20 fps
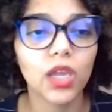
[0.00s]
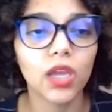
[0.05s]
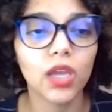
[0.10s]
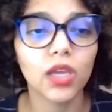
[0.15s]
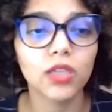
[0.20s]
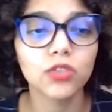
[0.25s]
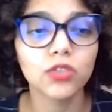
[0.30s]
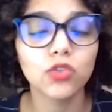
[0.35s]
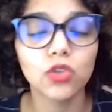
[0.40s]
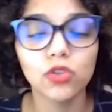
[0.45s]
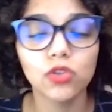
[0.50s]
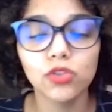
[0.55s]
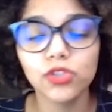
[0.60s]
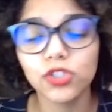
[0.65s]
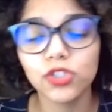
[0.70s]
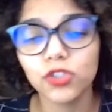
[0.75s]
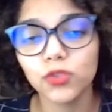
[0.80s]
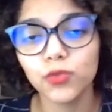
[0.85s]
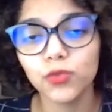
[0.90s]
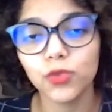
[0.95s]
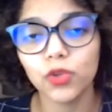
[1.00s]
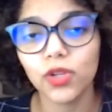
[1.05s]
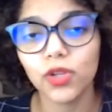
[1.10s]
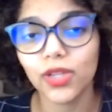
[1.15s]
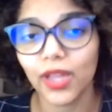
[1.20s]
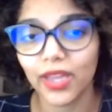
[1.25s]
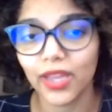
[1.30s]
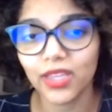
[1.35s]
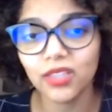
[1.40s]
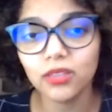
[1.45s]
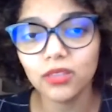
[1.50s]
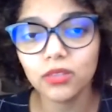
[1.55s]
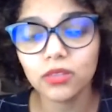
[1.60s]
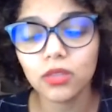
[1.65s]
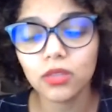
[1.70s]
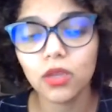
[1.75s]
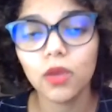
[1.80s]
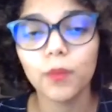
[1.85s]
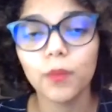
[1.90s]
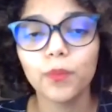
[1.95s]
solutions for clients,
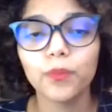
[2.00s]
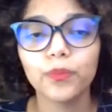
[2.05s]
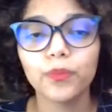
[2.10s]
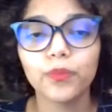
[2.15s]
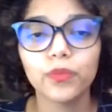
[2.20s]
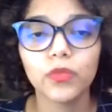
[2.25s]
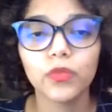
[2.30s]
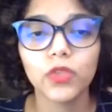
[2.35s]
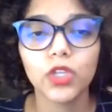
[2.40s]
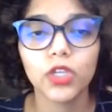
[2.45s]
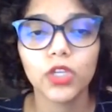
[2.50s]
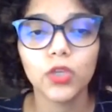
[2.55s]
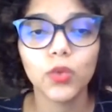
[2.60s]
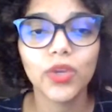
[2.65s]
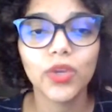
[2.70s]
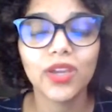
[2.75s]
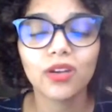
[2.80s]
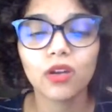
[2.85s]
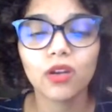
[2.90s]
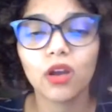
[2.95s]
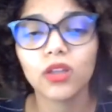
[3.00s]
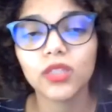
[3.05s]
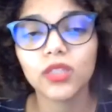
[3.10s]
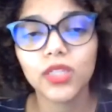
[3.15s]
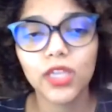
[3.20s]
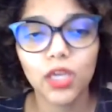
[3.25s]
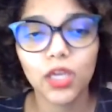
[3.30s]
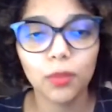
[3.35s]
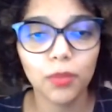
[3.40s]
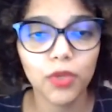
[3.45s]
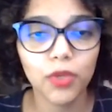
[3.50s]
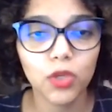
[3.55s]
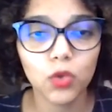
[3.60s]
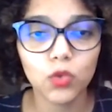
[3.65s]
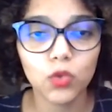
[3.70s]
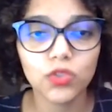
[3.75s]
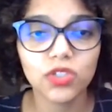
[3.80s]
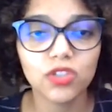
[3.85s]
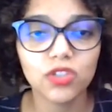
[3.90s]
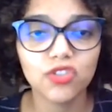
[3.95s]
you cannot keep
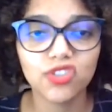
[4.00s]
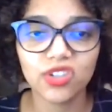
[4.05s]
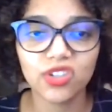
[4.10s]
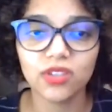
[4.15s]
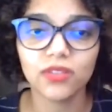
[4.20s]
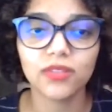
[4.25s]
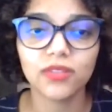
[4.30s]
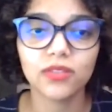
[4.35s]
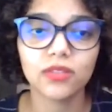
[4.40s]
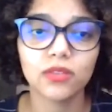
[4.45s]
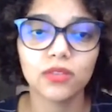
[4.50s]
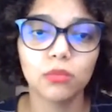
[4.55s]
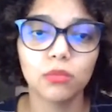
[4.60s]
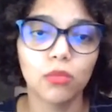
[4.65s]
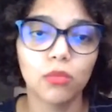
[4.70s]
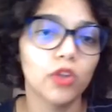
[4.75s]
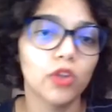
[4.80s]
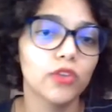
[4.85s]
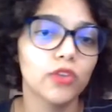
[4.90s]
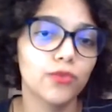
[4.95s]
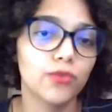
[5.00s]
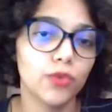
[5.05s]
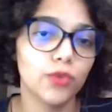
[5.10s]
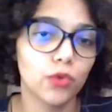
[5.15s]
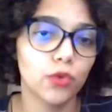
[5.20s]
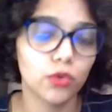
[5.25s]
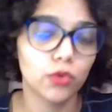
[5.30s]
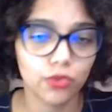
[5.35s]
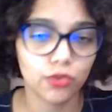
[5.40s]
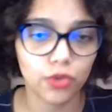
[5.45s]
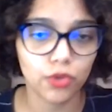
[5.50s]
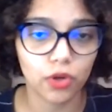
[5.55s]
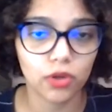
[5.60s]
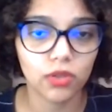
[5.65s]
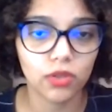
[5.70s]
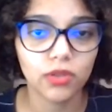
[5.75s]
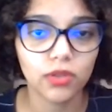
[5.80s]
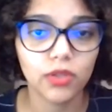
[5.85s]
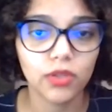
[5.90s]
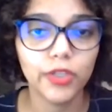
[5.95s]
using just model view controller.
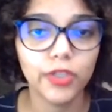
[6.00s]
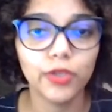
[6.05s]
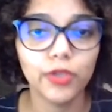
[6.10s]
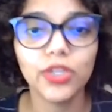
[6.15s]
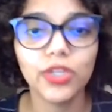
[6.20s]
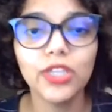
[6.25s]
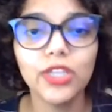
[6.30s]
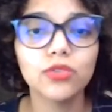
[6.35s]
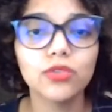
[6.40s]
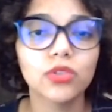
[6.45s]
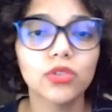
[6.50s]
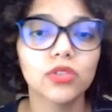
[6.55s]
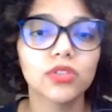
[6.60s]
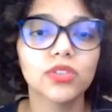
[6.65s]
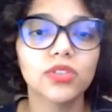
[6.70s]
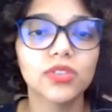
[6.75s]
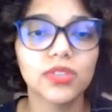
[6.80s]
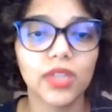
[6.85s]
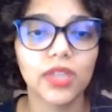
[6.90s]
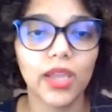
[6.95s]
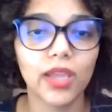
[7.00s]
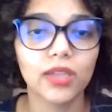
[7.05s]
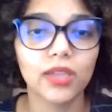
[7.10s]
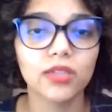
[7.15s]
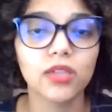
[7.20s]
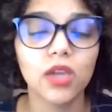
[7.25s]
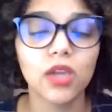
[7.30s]
You need to understand